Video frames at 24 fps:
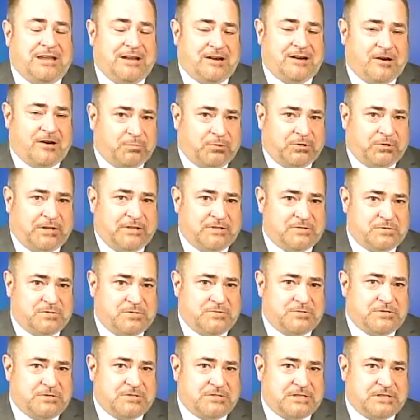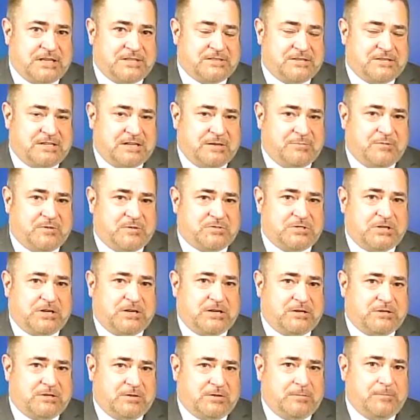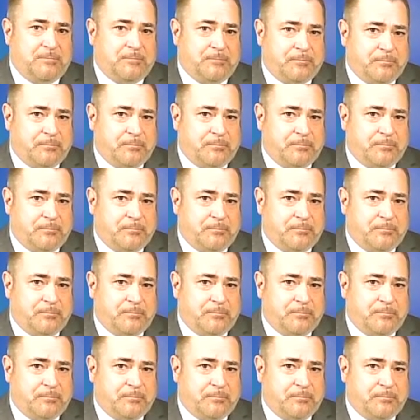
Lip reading: Careblazers. Is that the name of the channel?